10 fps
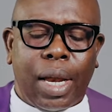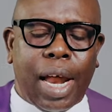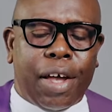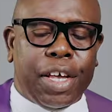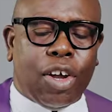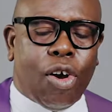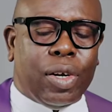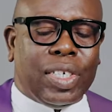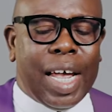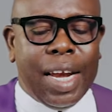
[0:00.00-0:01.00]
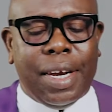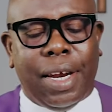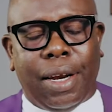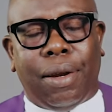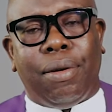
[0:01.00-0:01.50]
Now, in
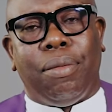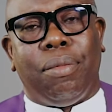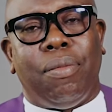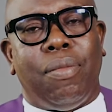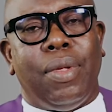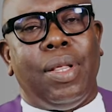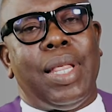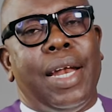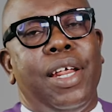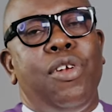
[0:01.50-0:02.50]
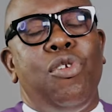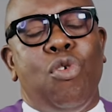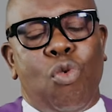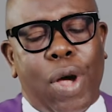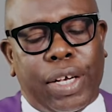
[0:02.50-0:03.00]
contending that they
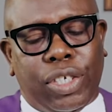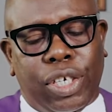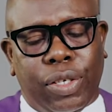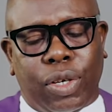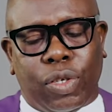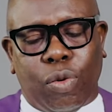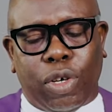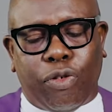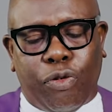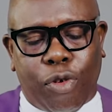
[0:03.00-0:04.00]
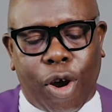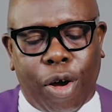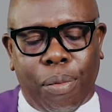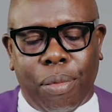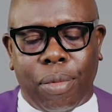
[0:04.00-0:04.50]
knew where Jesus was
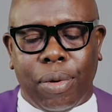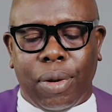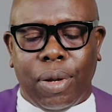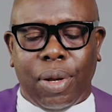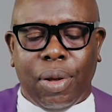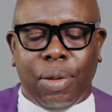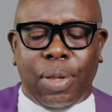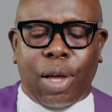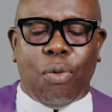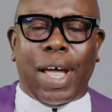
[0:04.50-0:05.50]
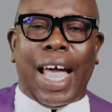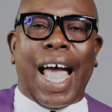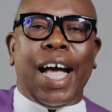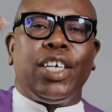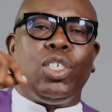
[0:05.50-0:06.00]
from, they were
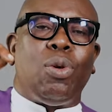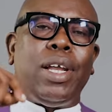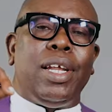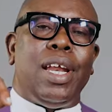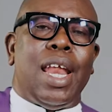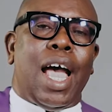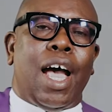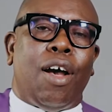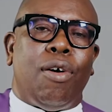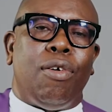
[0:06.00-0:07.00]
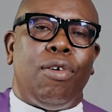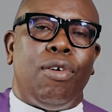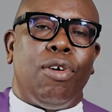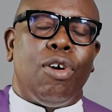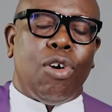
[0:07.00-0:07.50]
actually now
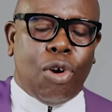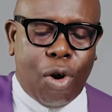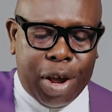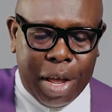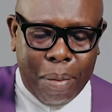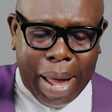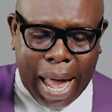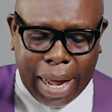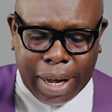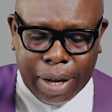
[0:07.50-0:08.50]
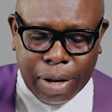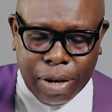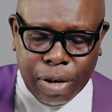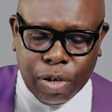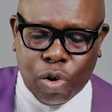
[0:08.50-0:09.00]
going back
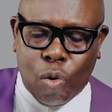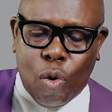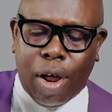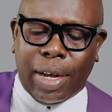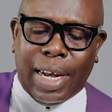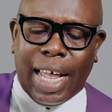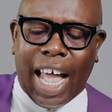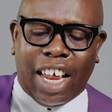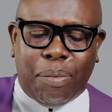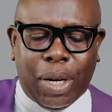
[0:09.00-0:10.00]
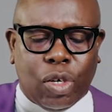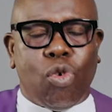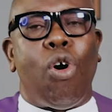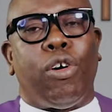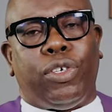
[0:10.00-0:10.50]
to what they had been
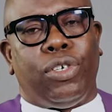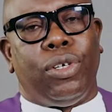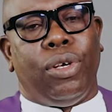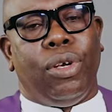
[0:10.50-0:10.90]
taught